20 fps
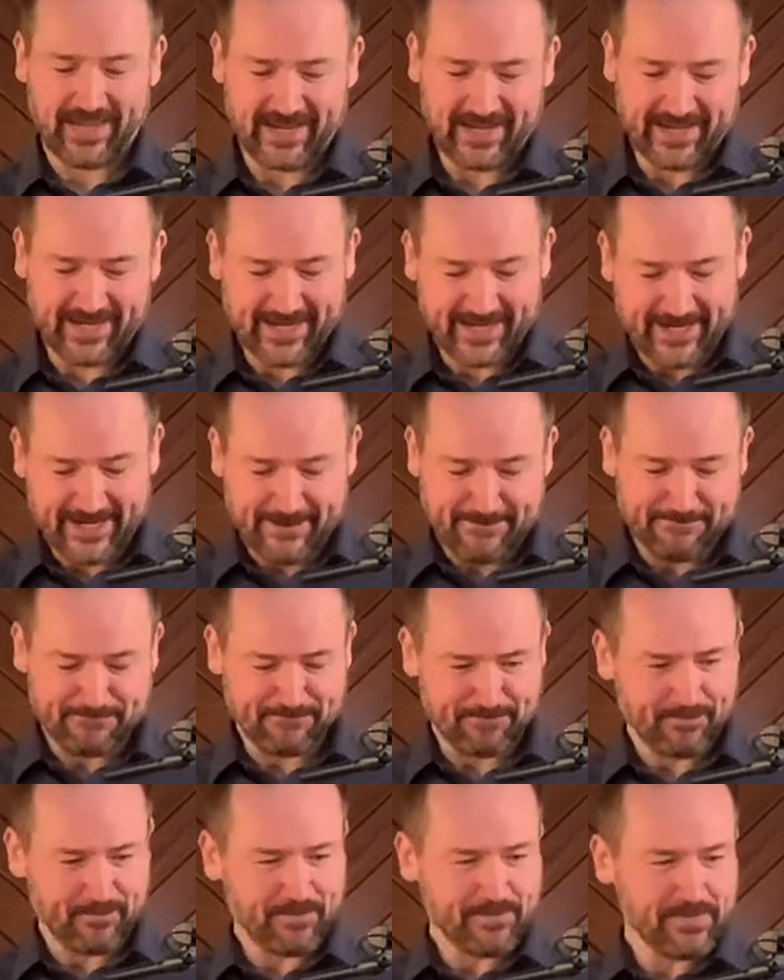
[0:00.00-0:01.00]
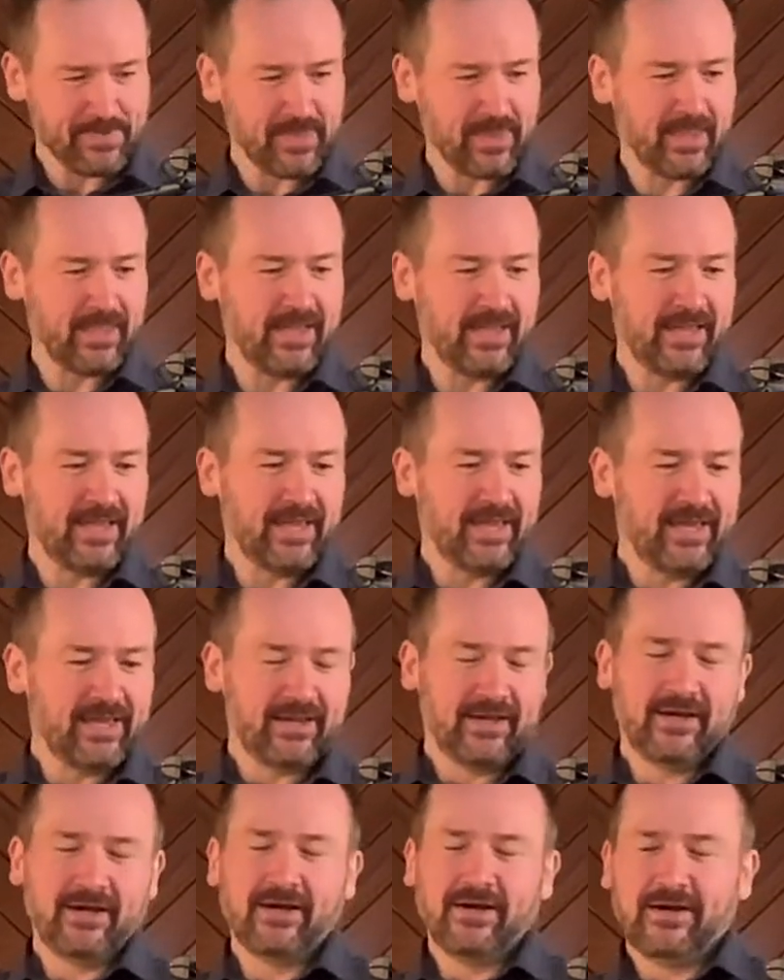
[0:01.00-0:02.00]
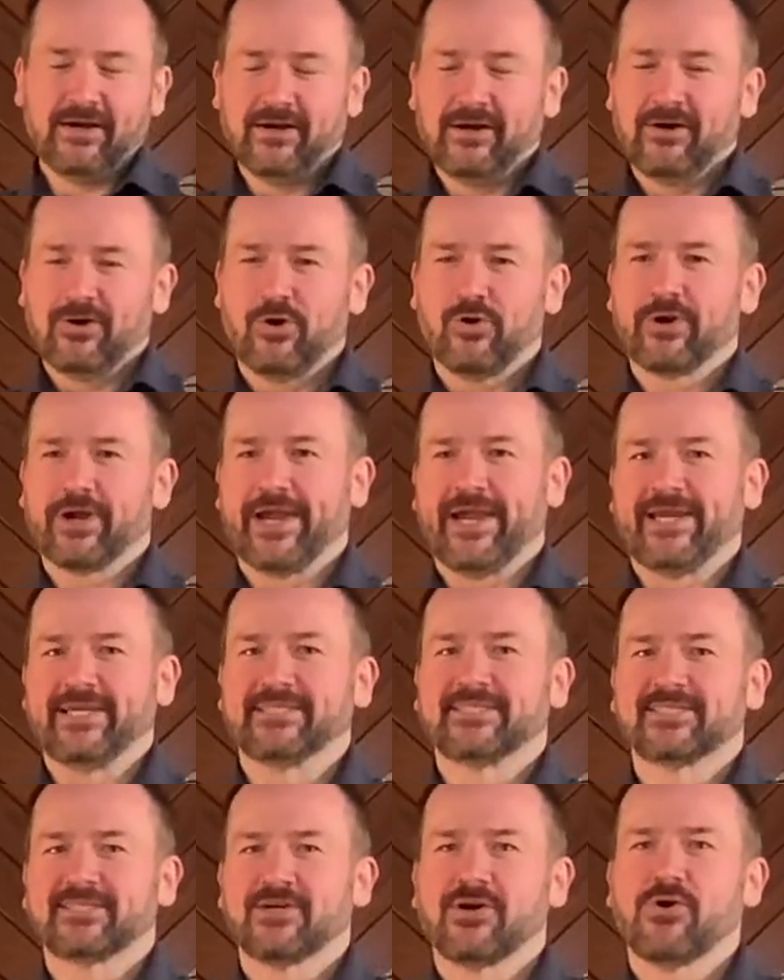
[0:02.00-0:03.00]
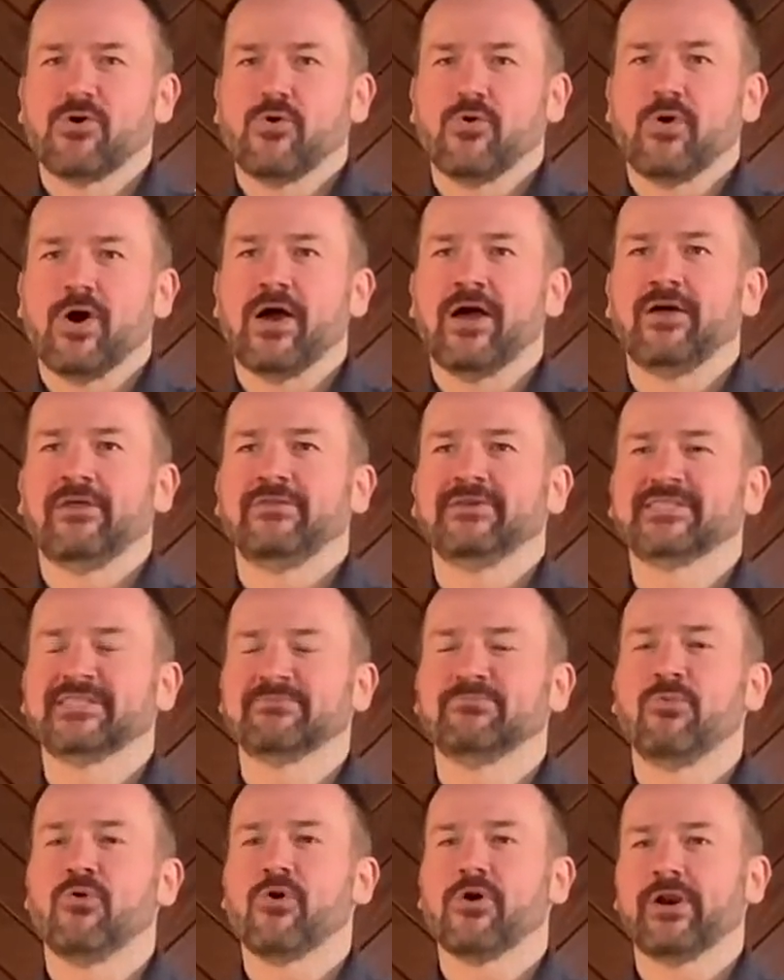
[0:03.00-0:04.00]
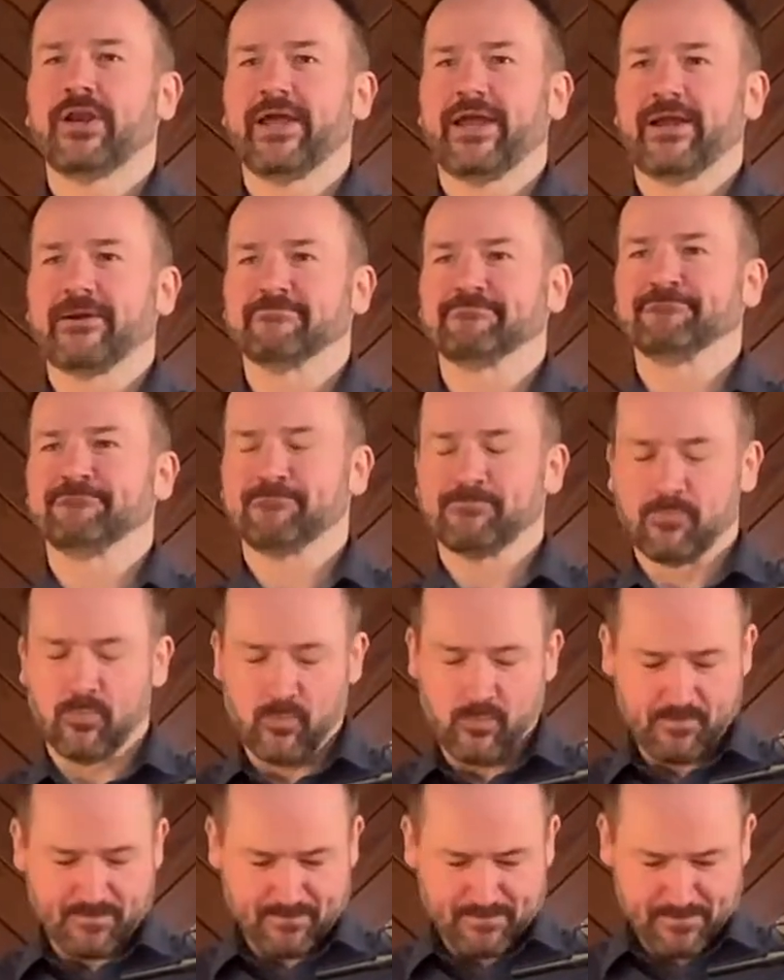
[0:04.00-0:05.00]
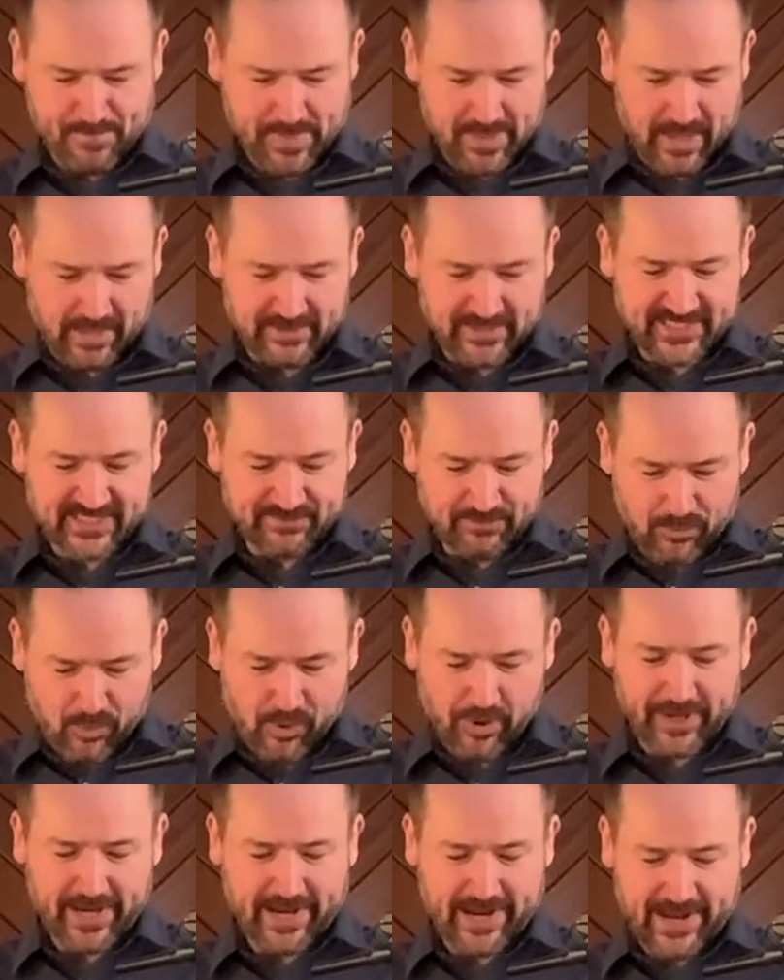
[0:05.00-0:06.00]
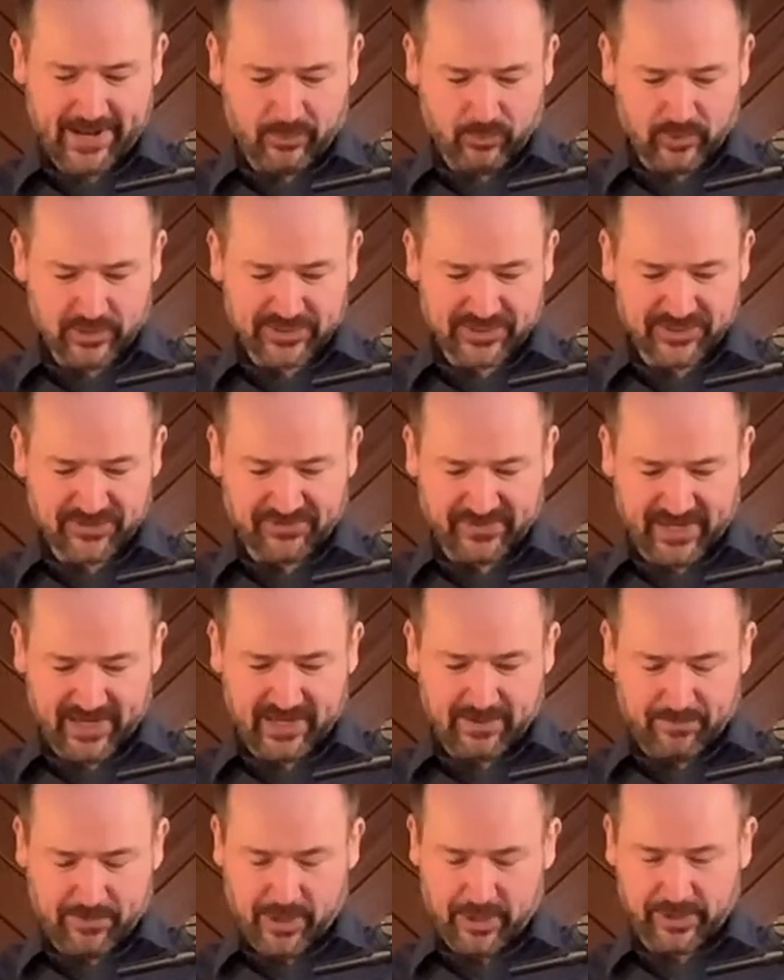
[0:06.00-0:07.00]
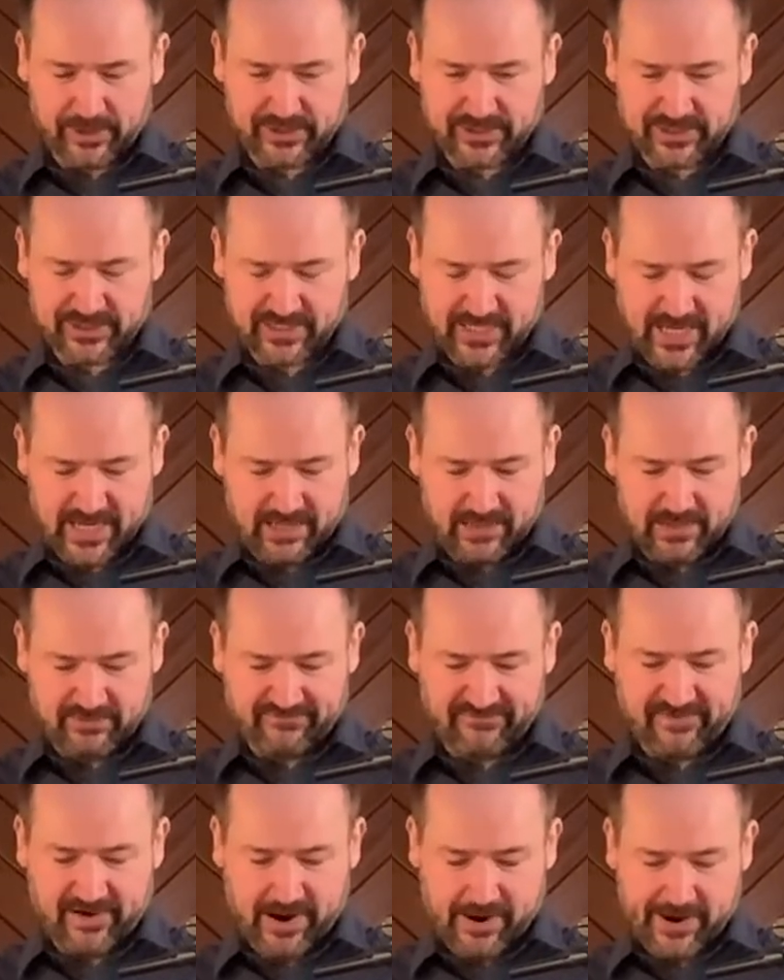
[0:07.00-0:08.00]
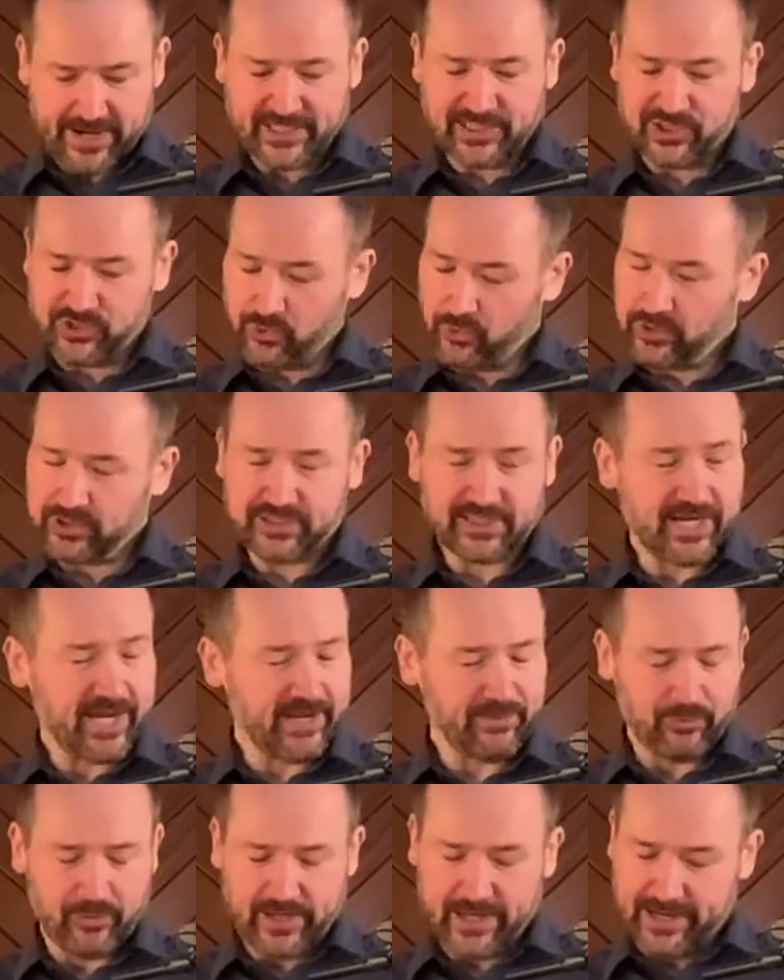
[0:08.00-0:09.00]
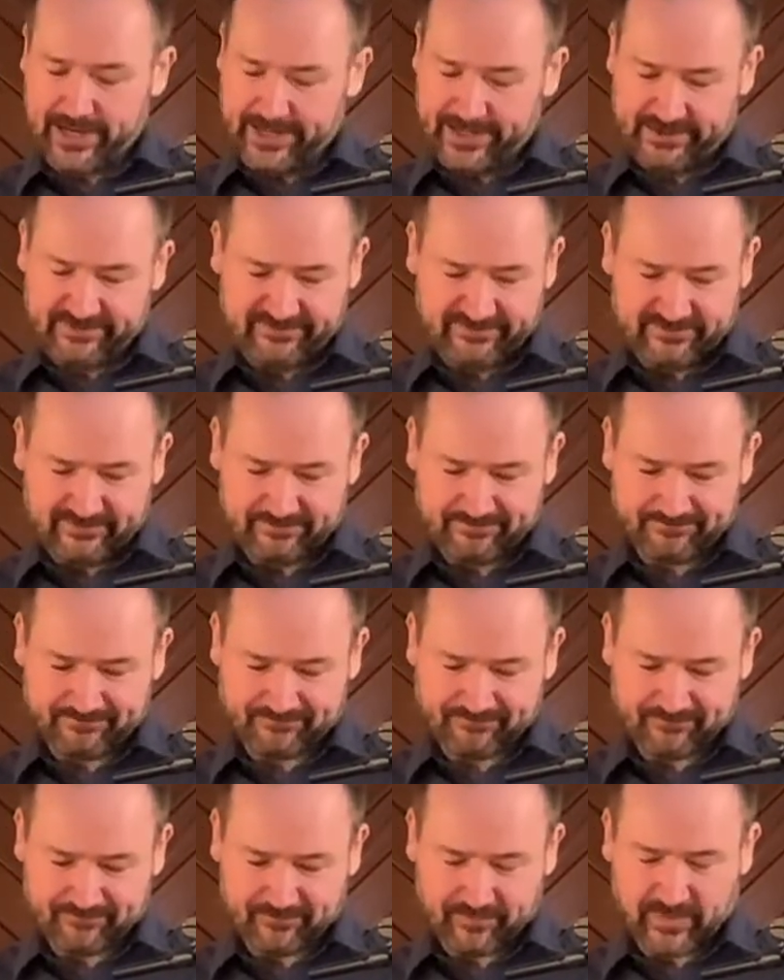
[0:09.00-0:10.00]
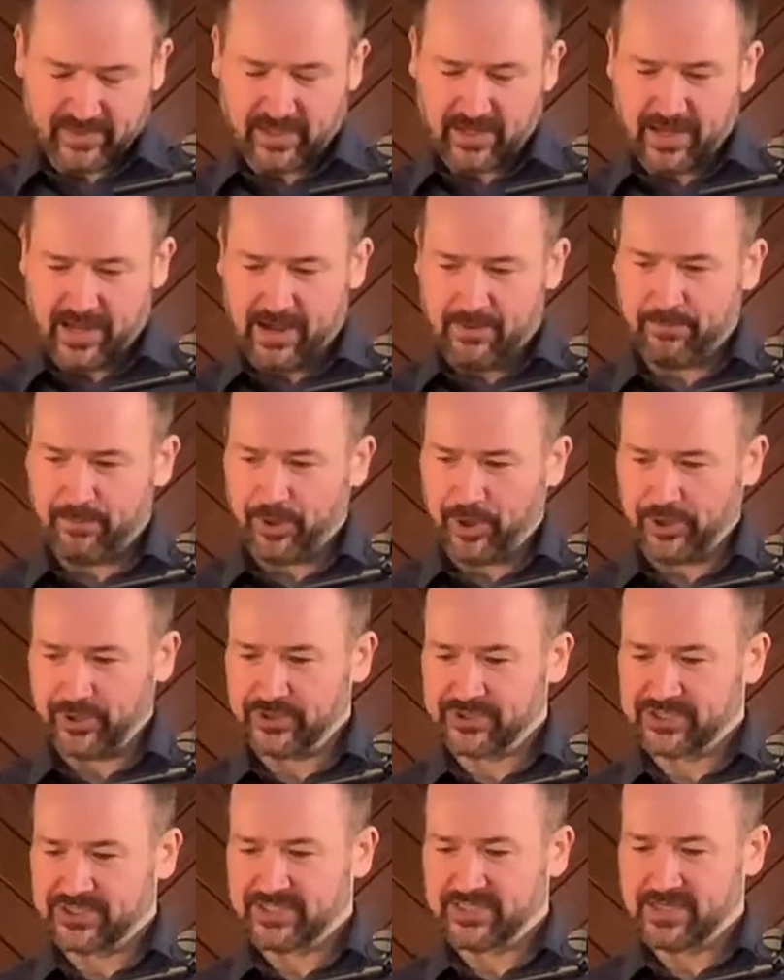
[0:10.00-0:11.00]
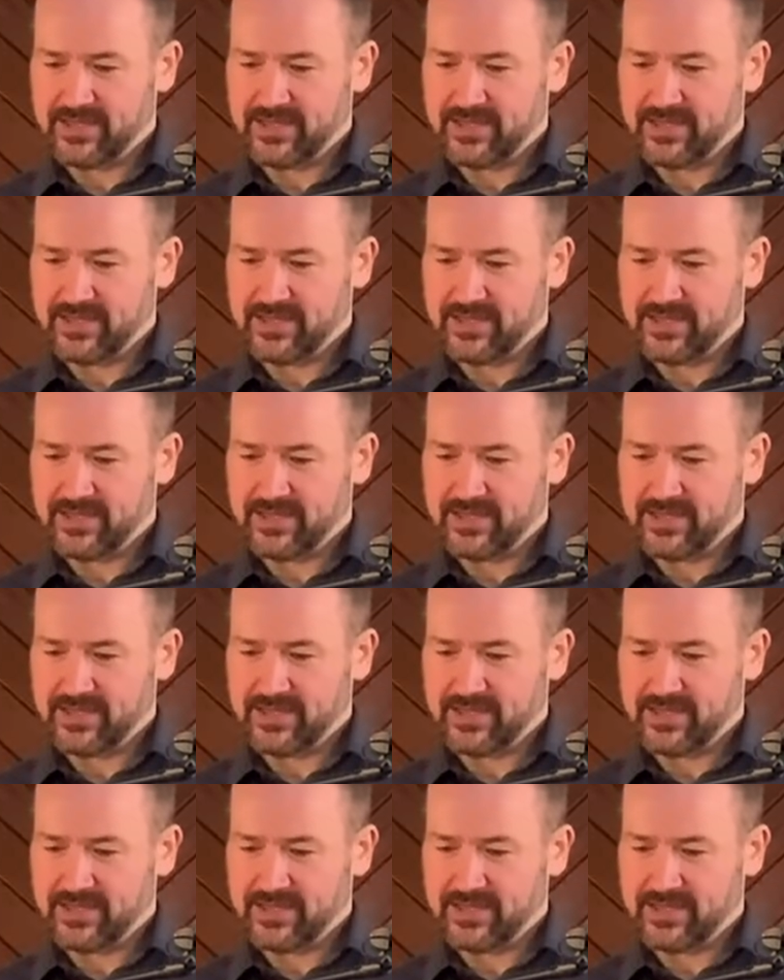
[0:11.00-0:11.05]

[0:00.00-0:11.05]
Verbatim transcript: Um, okay, so this morning, this morning I want to think about, in the very short time we have, about